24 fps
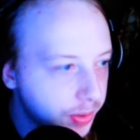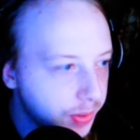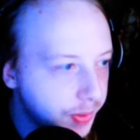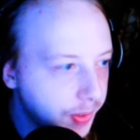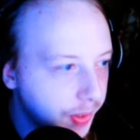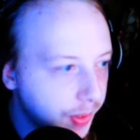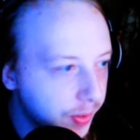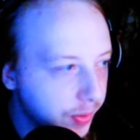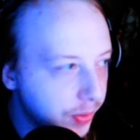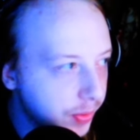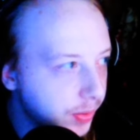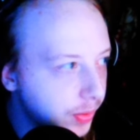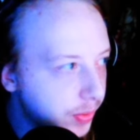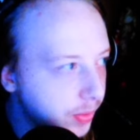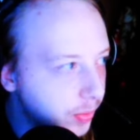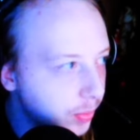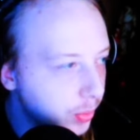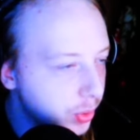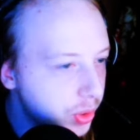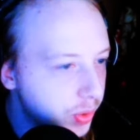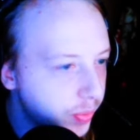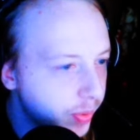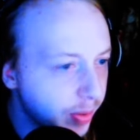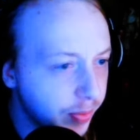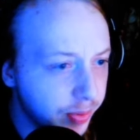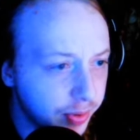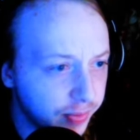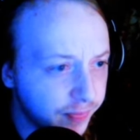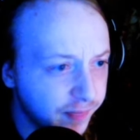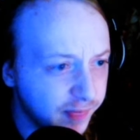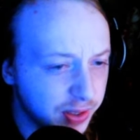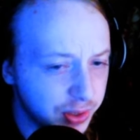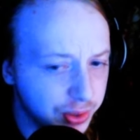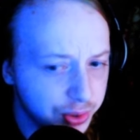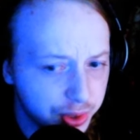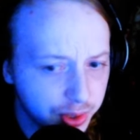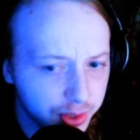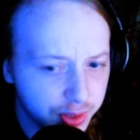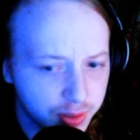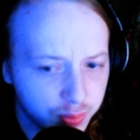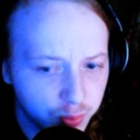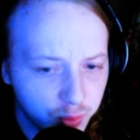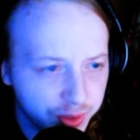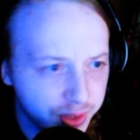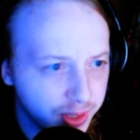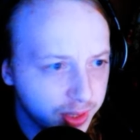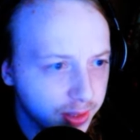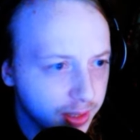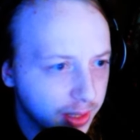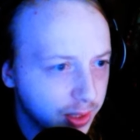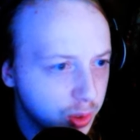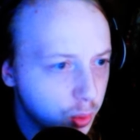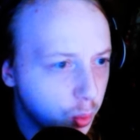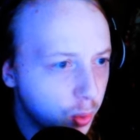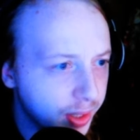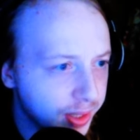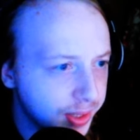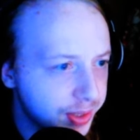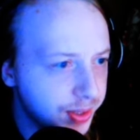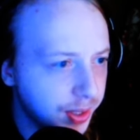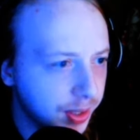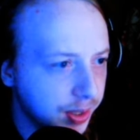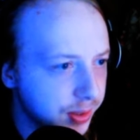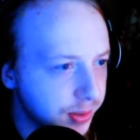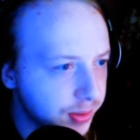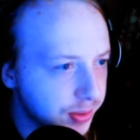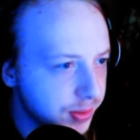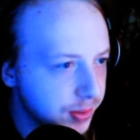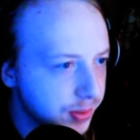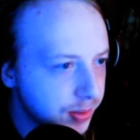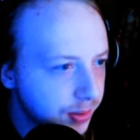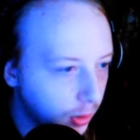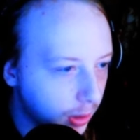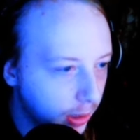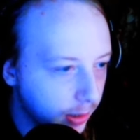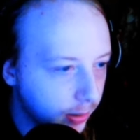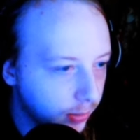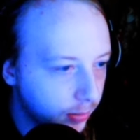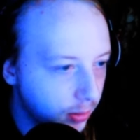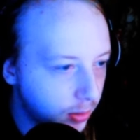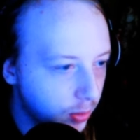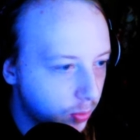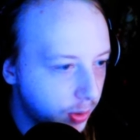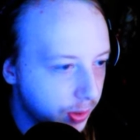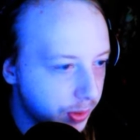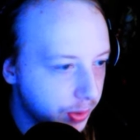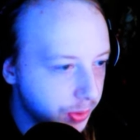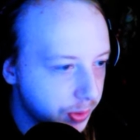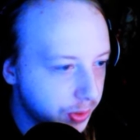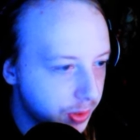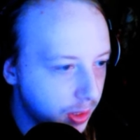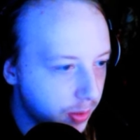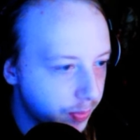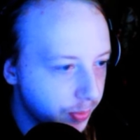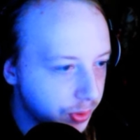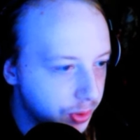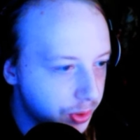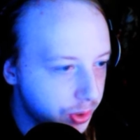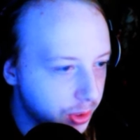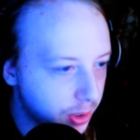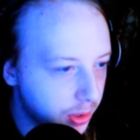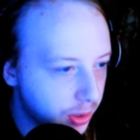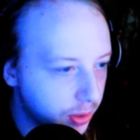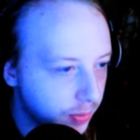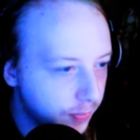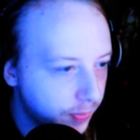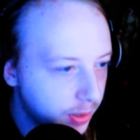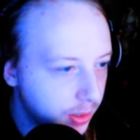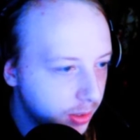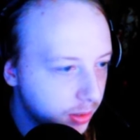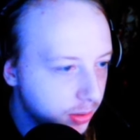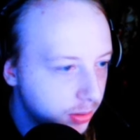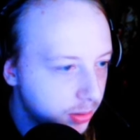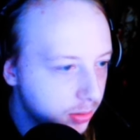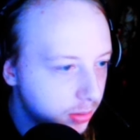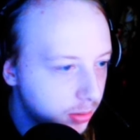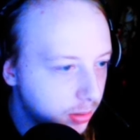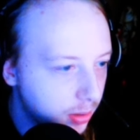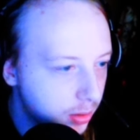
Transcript: So we should be able to finish this within like 20 seconds. All right, I don't know why there's zombies chilling over here.